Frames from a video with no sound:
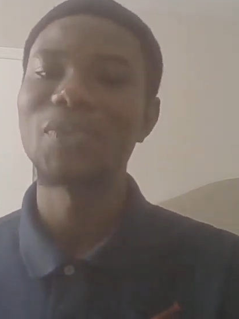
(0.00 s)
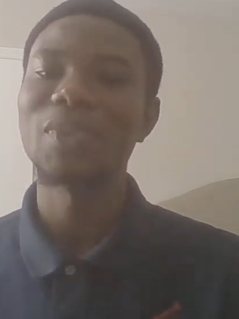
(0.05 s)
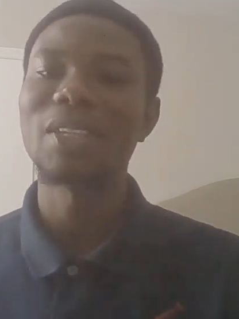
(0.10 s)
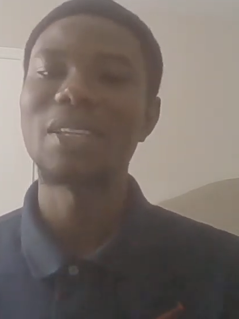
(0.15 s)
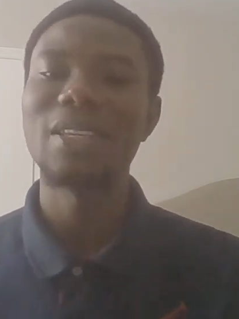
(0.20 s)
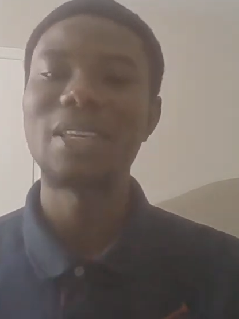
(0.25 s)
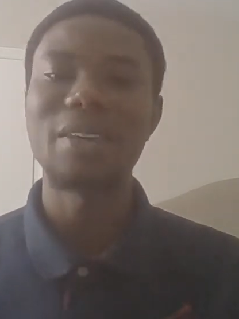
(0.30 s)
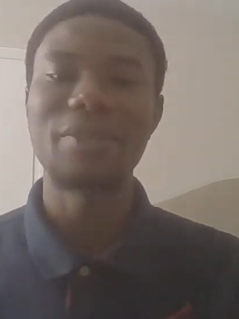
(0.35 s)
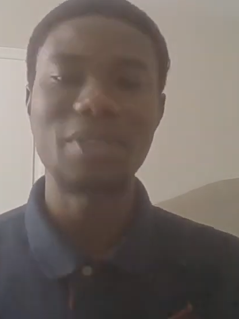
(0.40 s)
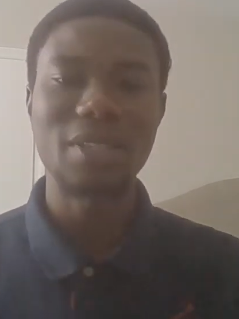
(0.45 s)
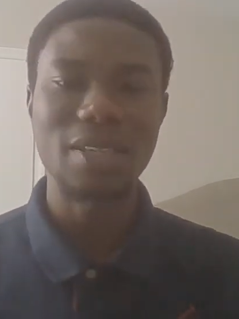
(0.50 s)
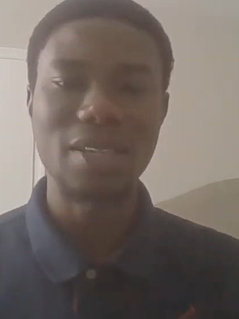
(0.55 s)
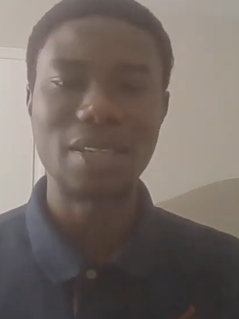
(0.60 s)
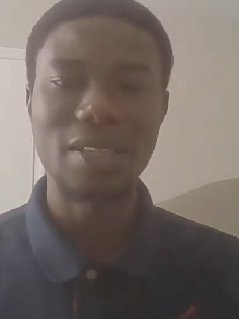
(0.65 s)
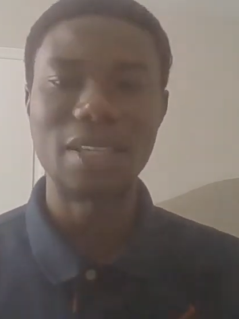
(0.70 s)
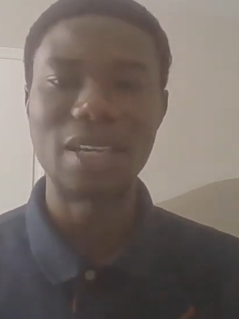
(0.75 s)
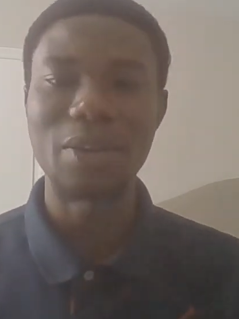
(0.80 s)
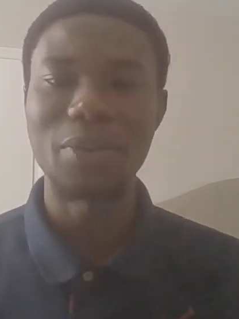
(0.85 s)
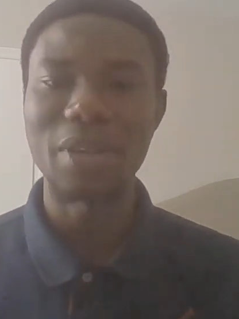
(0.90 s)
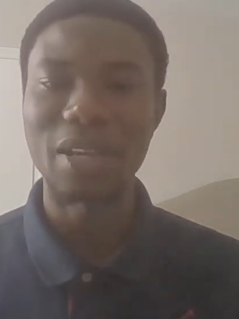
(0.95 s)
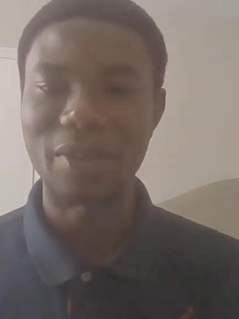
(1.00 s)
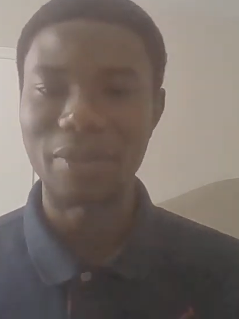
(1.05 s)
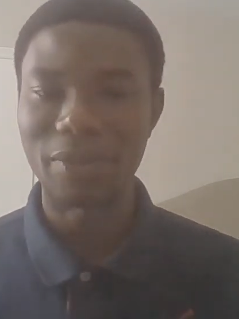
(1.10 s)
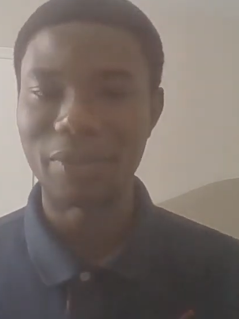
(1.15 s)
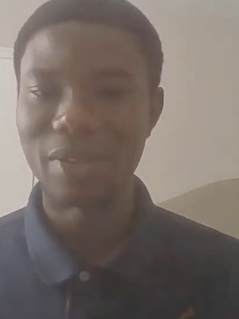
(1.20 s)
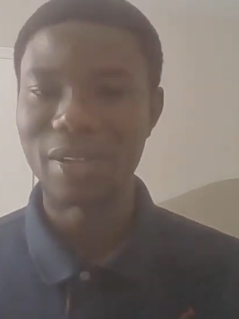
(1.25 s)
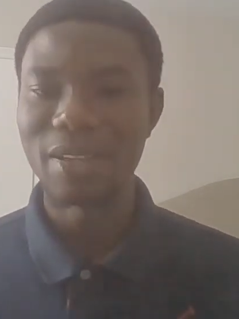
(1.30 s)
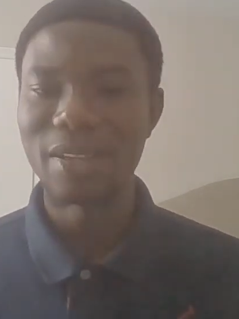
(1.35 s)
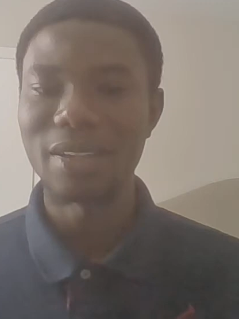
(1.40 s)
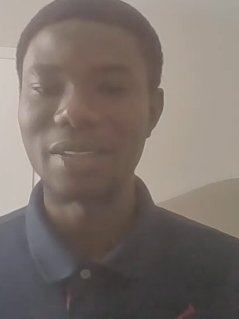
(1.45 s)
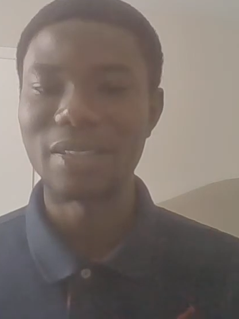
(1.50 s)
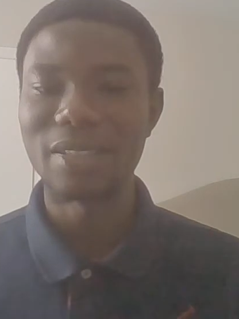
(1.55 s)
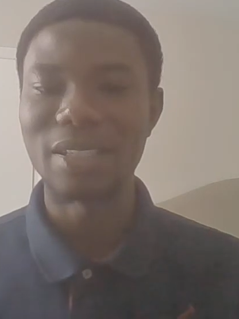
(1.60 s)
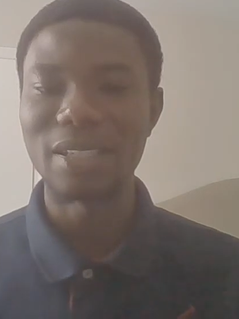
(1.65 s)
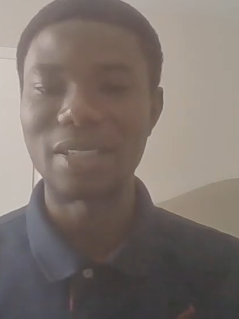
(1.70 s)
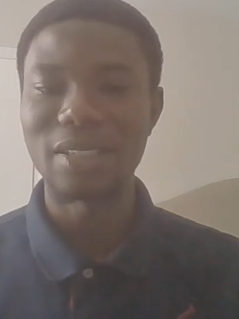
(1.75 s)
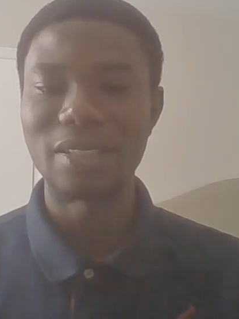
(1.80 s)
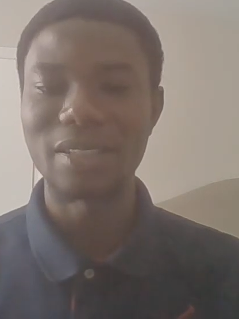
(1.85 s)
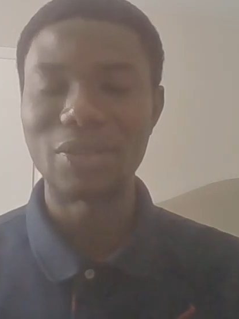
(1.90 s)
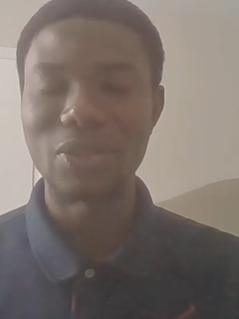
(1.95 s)
KFC data we have
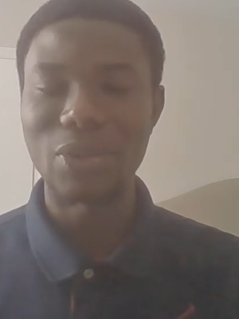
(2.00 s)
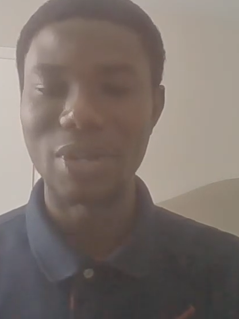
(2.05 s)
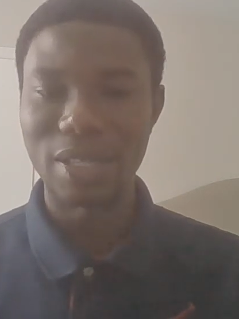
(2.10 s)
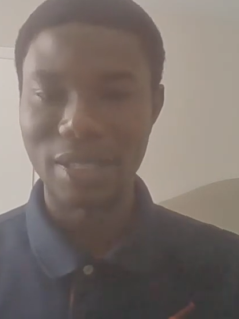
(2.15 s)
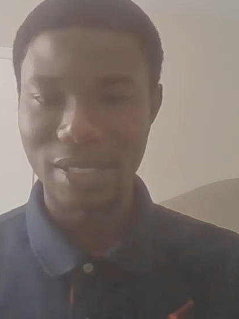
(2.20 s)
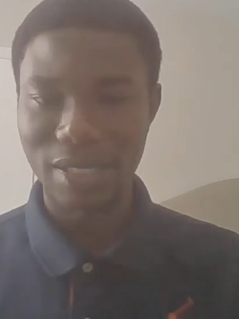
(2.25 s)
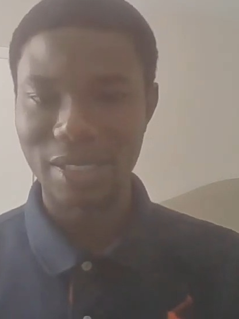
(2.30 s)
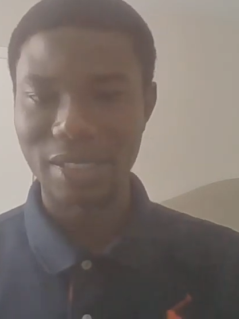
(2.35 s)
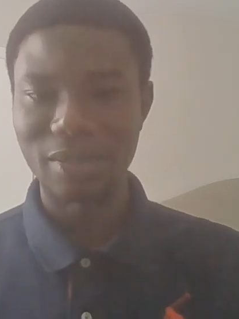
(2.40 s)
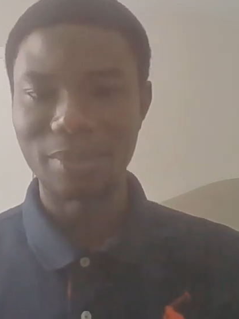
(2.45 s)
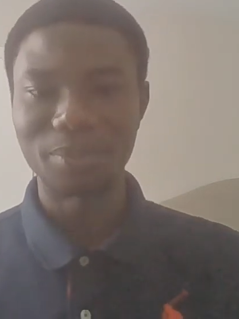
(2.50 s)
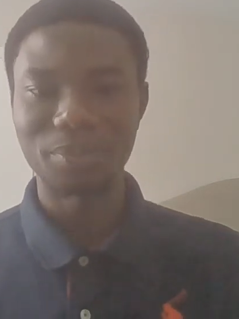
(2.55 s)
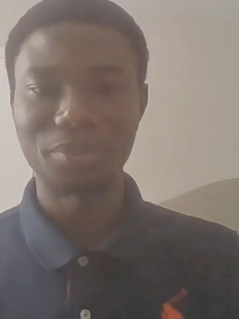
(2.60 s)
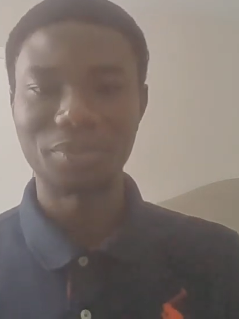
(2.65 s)
just created?